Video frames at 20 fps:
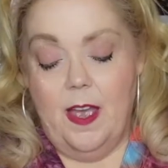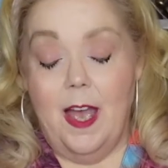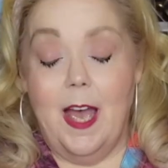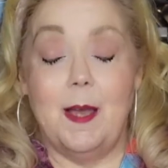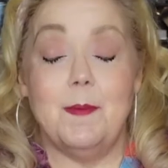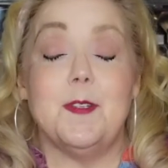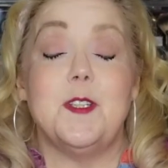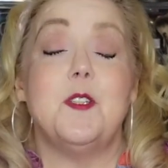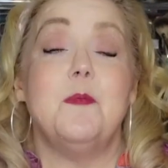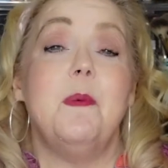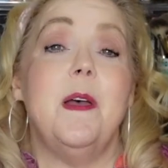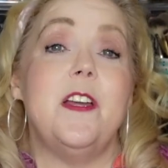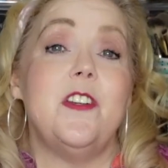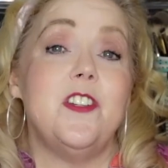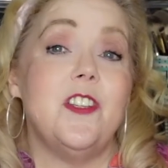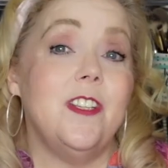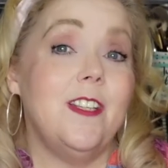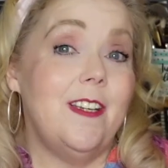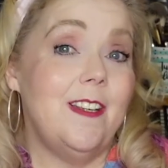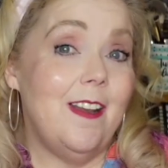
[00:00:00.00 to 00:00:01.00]
I'm
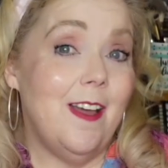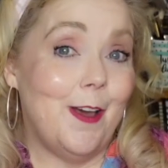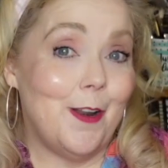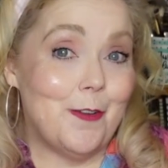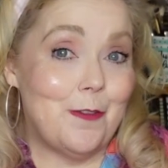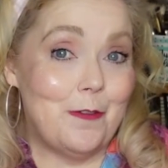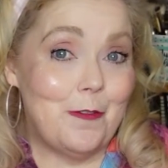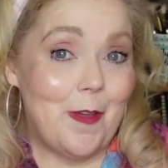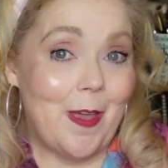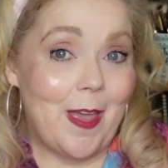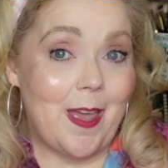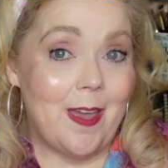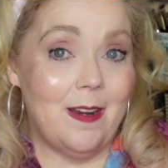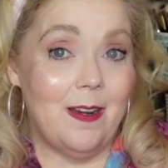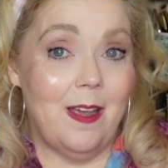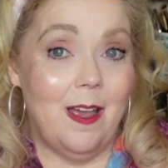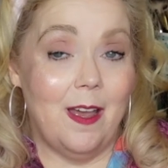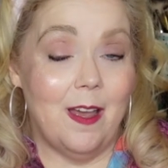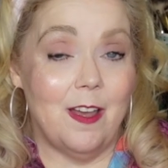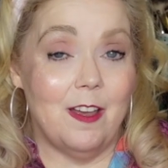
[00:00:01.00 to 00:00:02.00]
especially not a
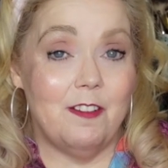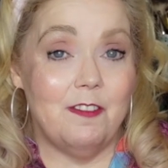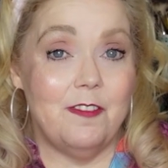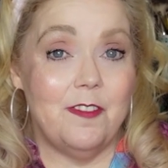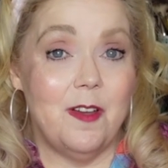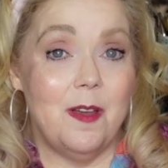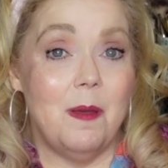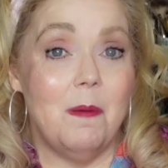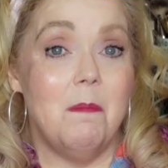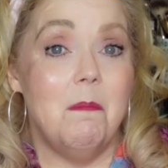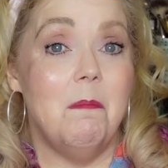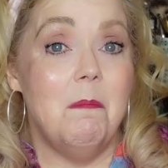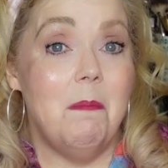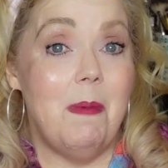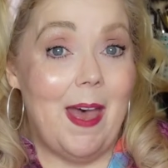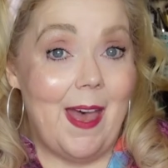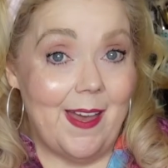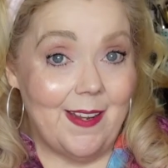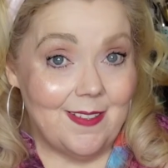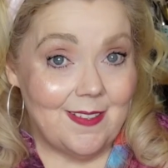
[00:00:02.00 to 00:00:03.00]
fan of
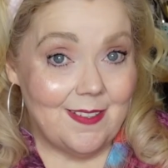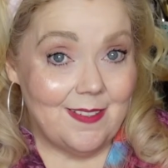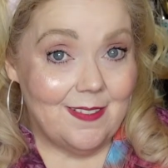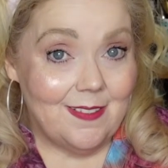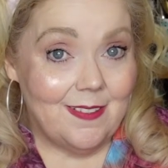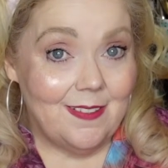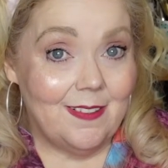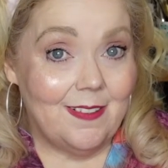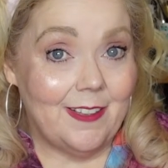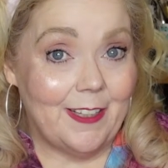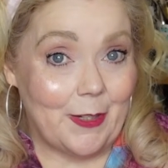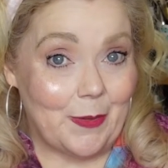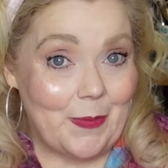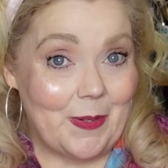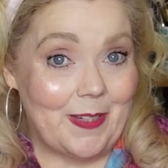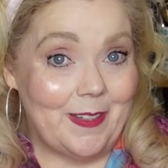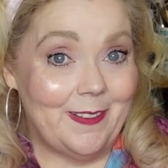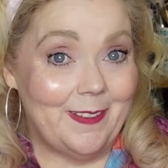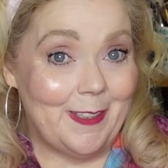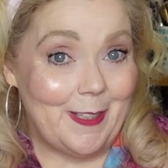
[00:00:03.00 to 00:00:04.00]
matte
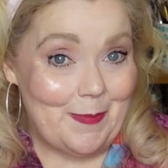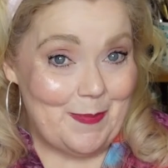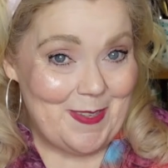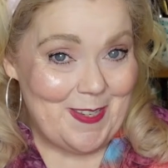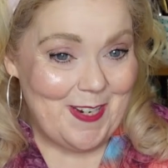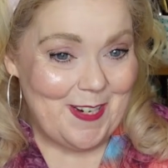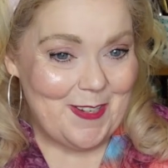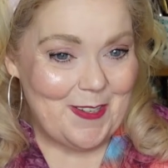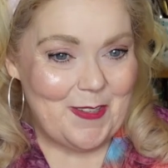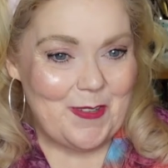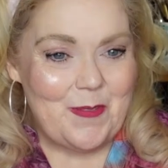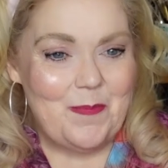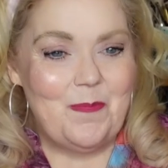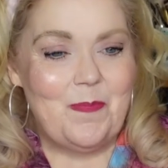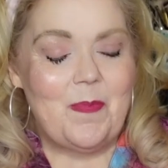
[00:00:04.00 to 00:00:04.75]
liquid lipsticks.